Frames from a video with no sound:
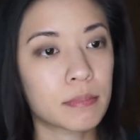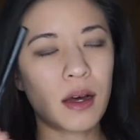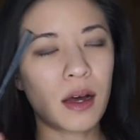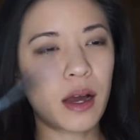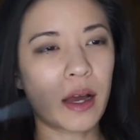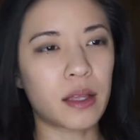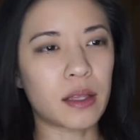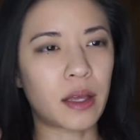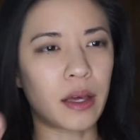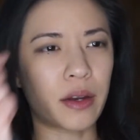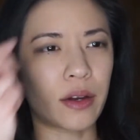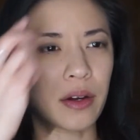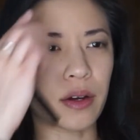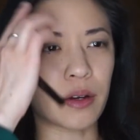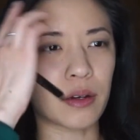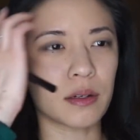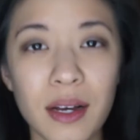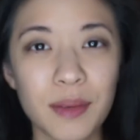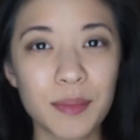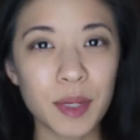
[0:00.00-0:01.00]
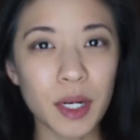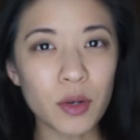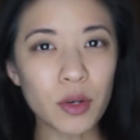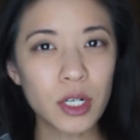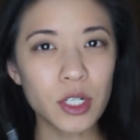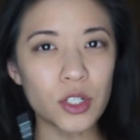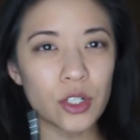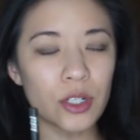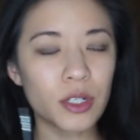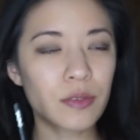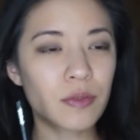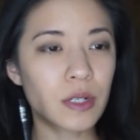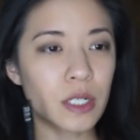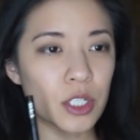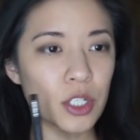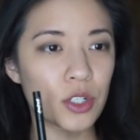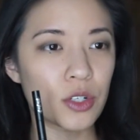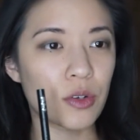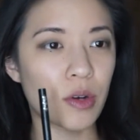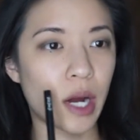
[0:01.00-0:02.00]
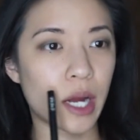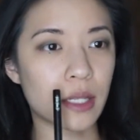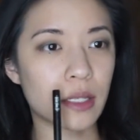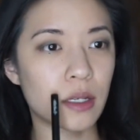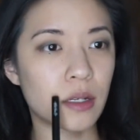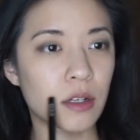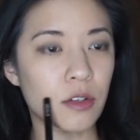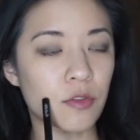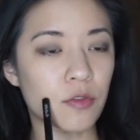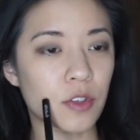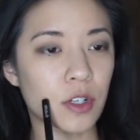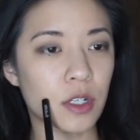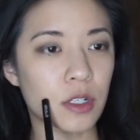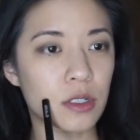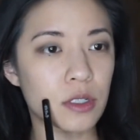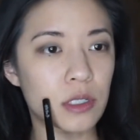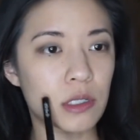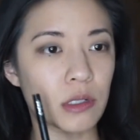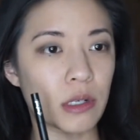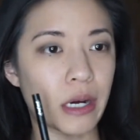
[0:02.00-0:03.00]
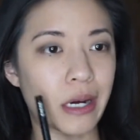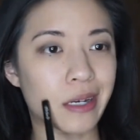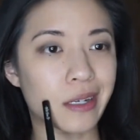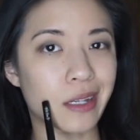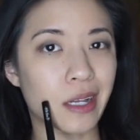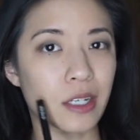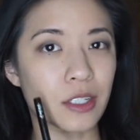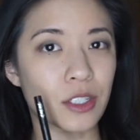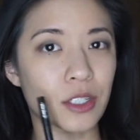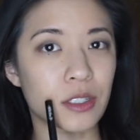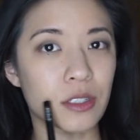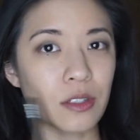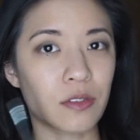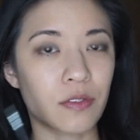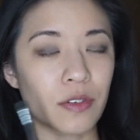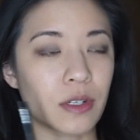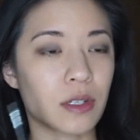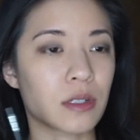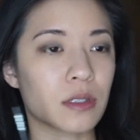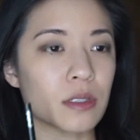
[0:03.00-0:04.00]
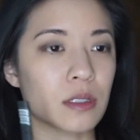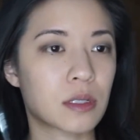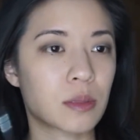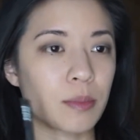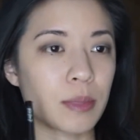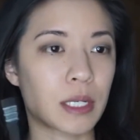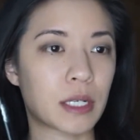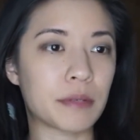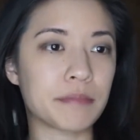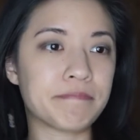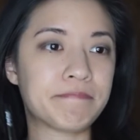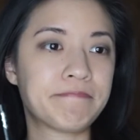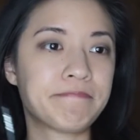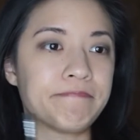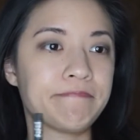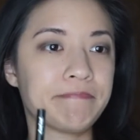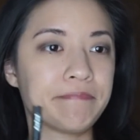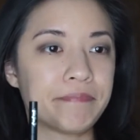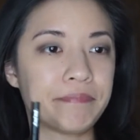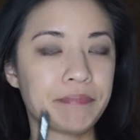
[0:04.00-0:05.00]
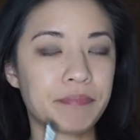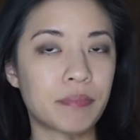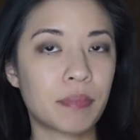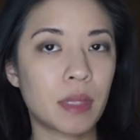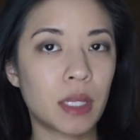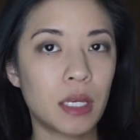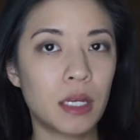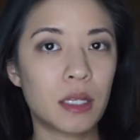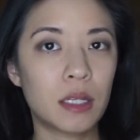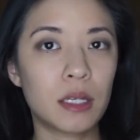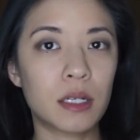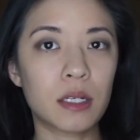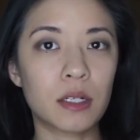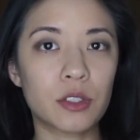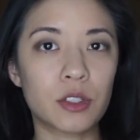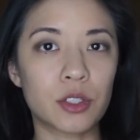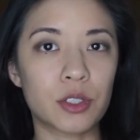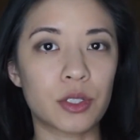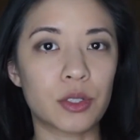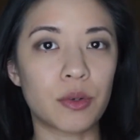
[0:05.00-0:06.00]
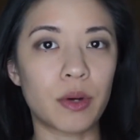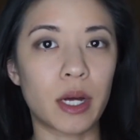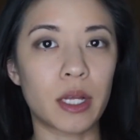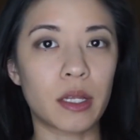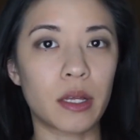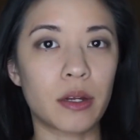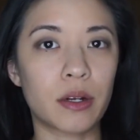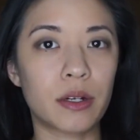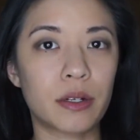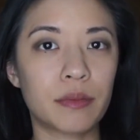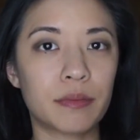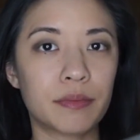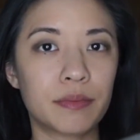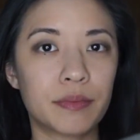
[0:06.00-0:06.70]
Eyeliner. I'm not quite sure if I should do eyeliner first or eyelashes first, but I think I'll just do eyeliner.